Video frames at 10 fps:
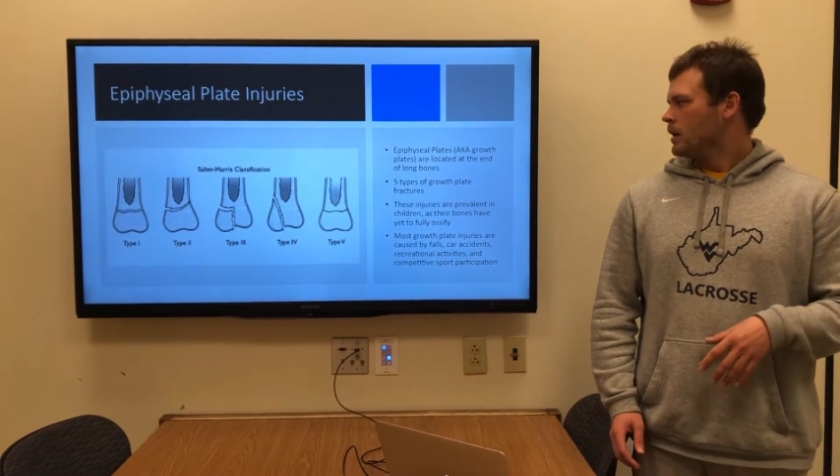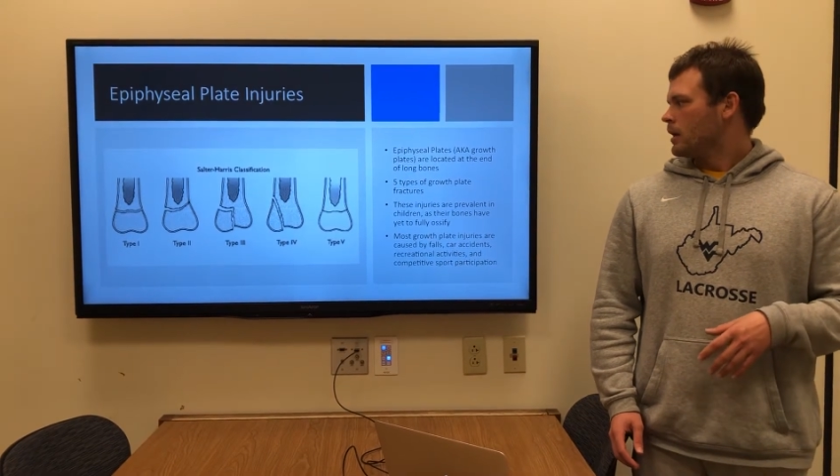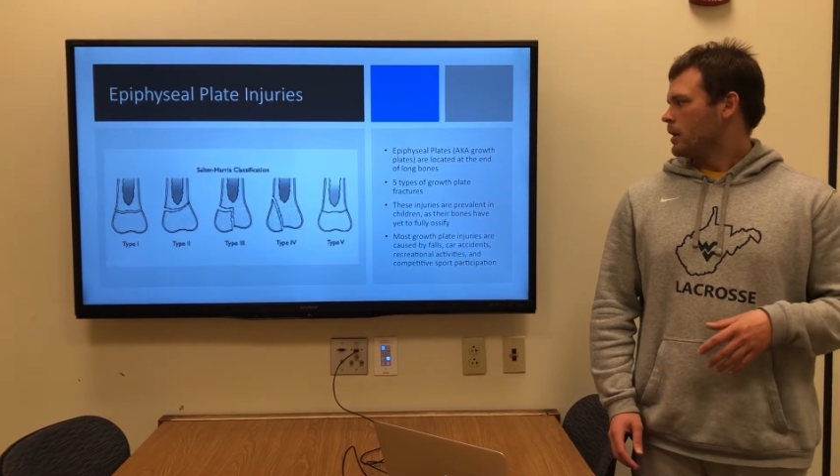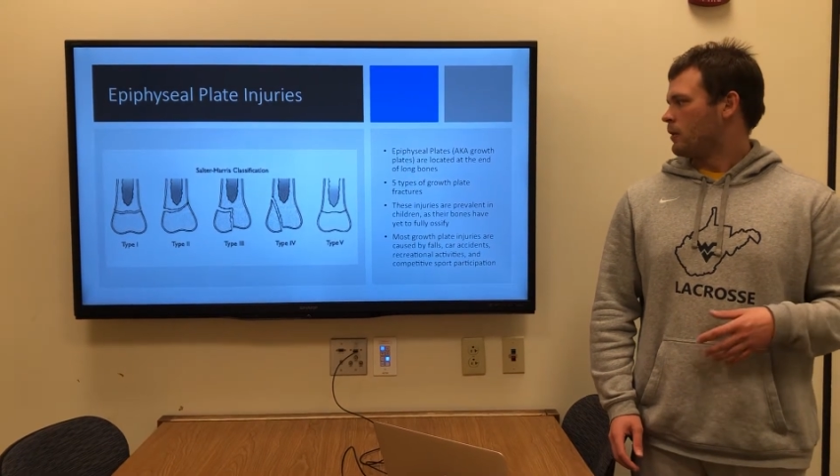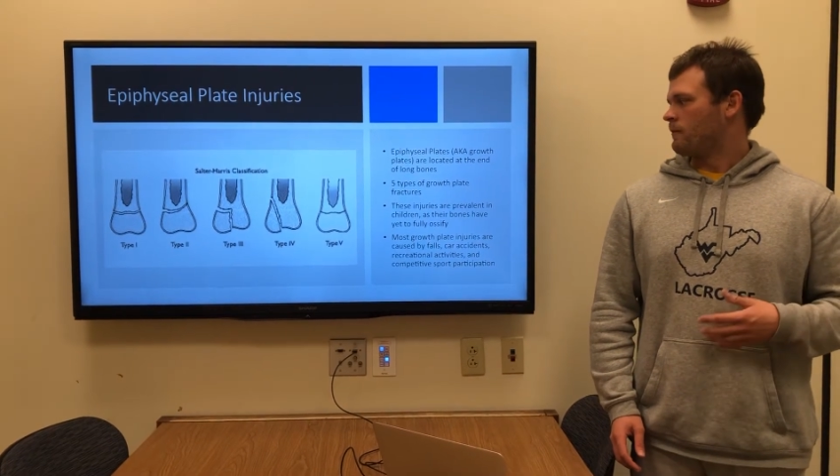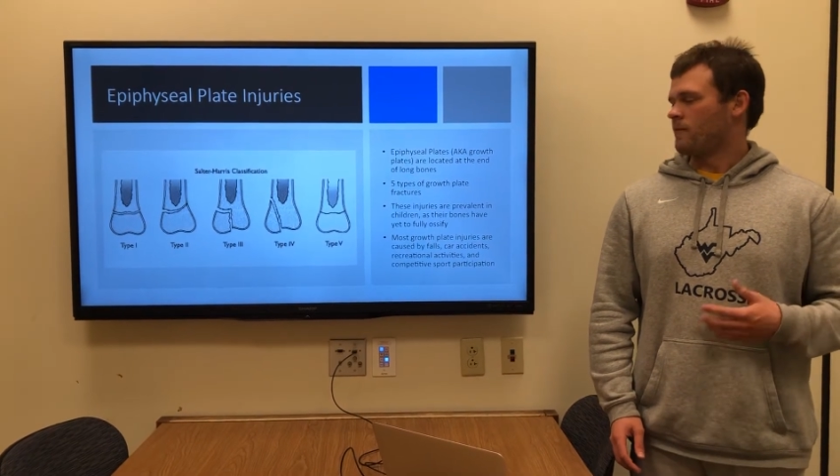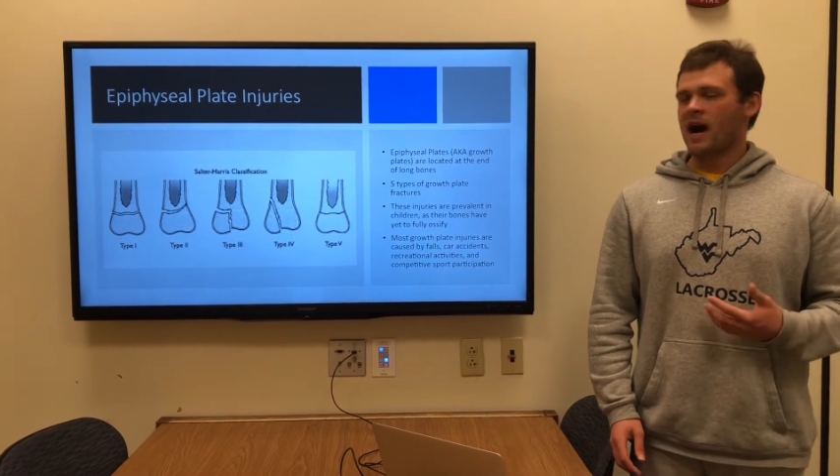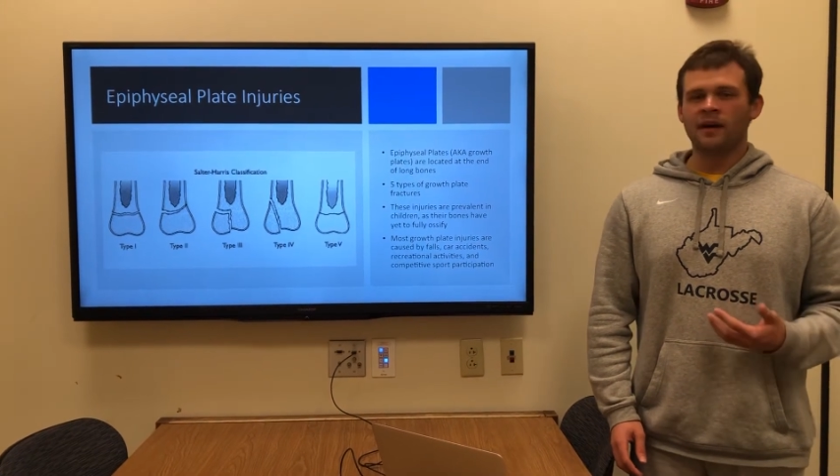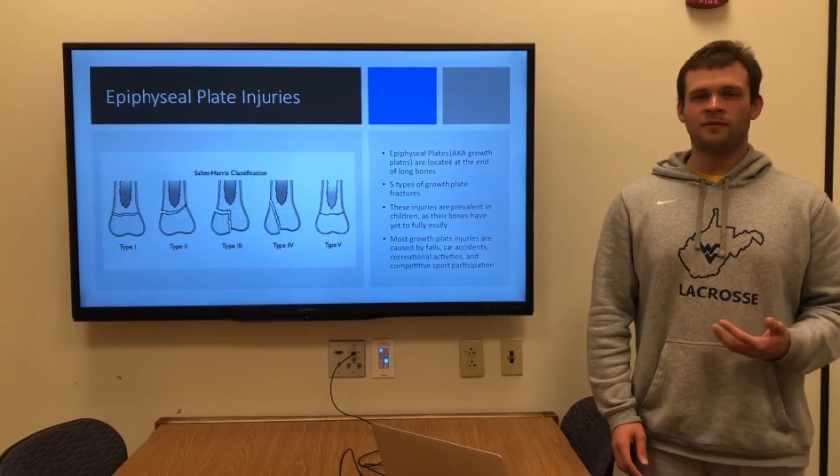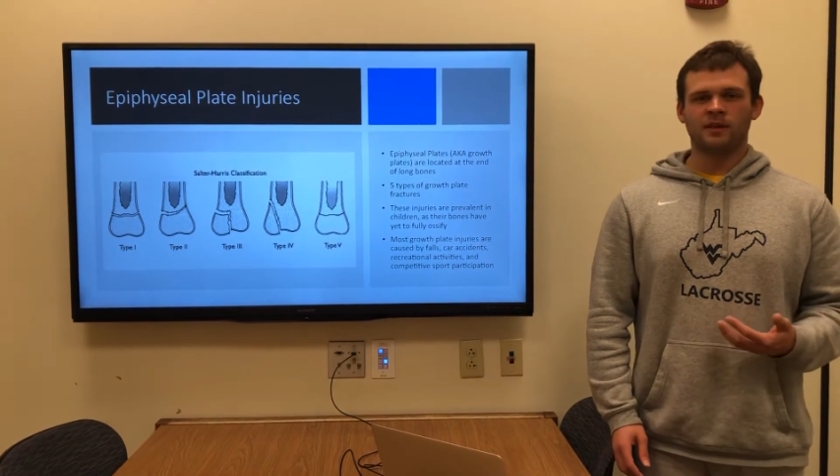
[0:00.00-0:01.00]
There are
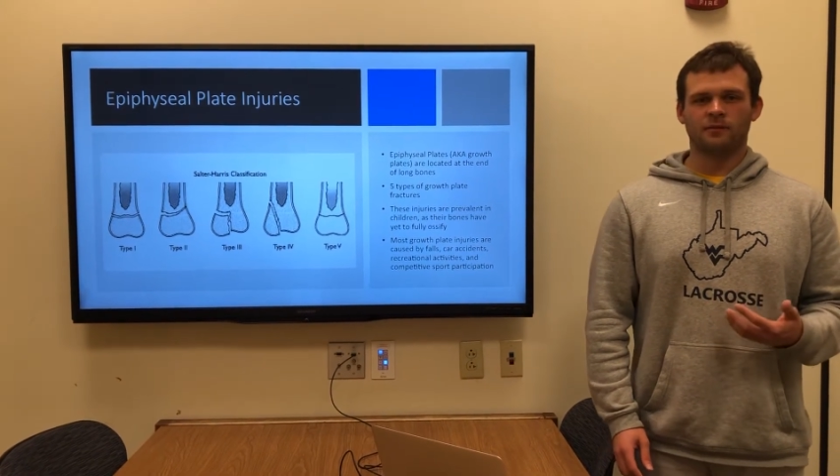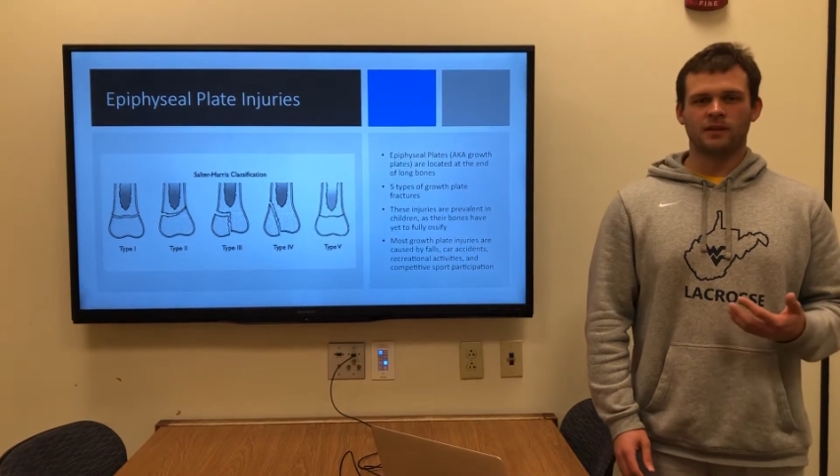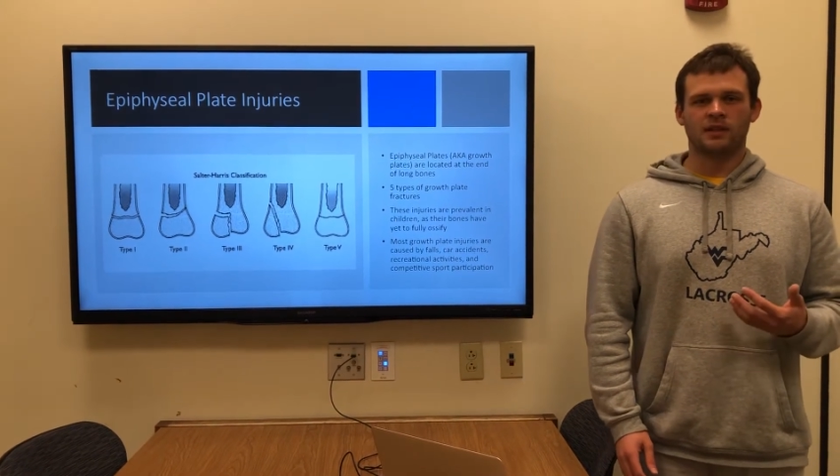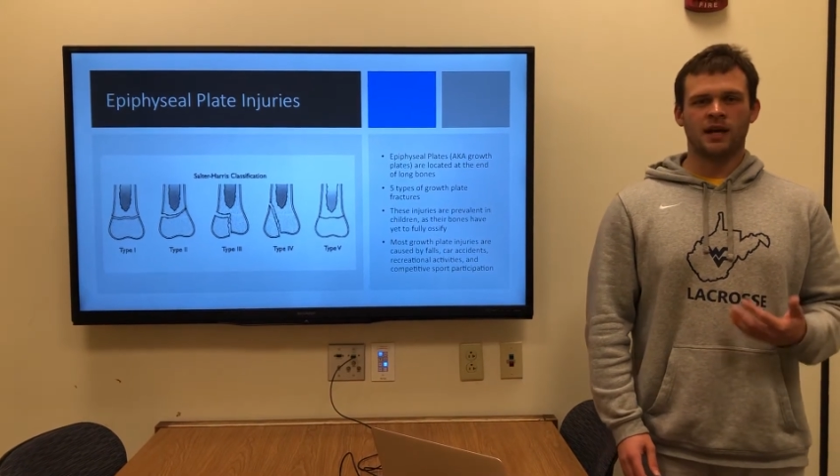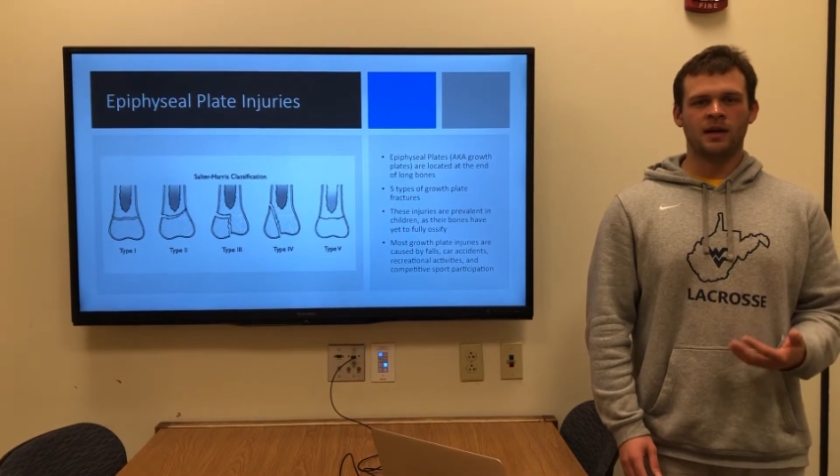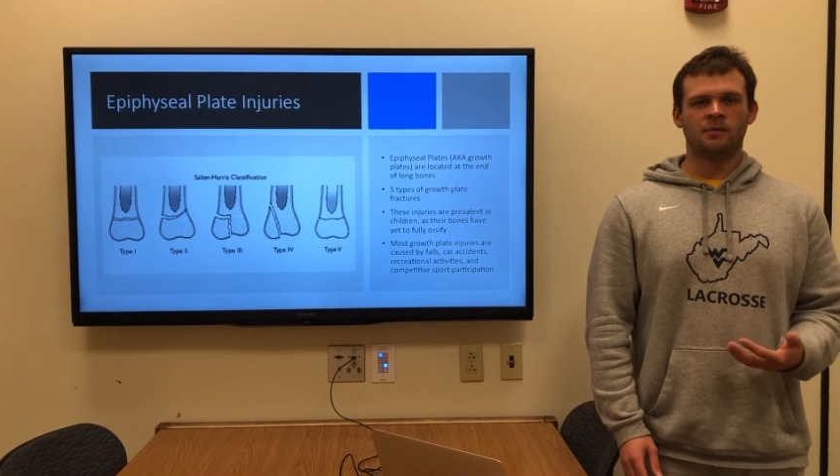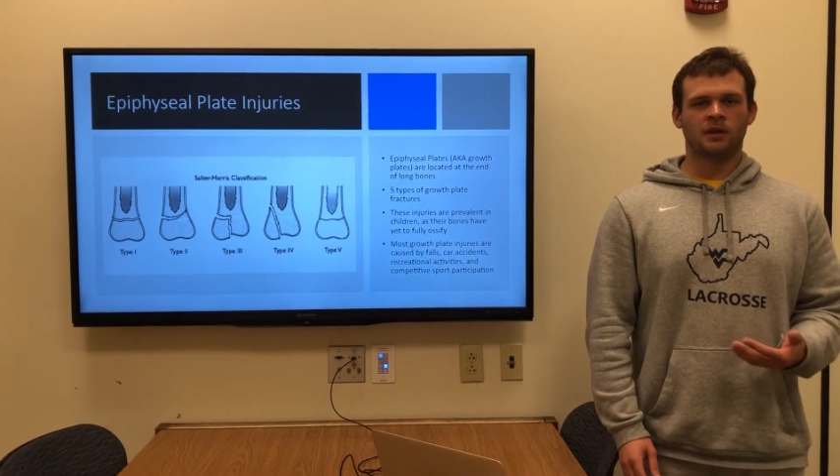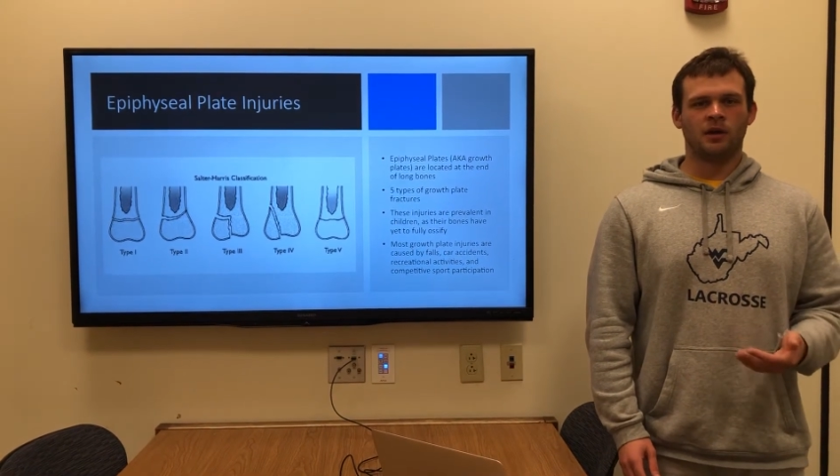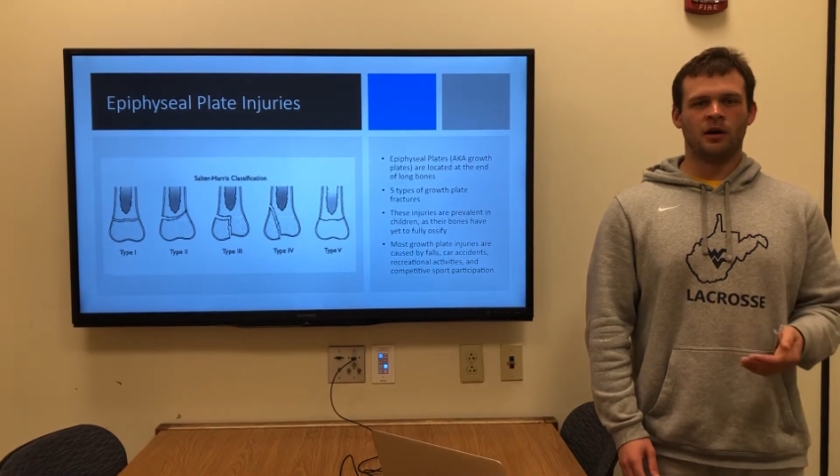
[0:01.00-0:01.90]
5 different types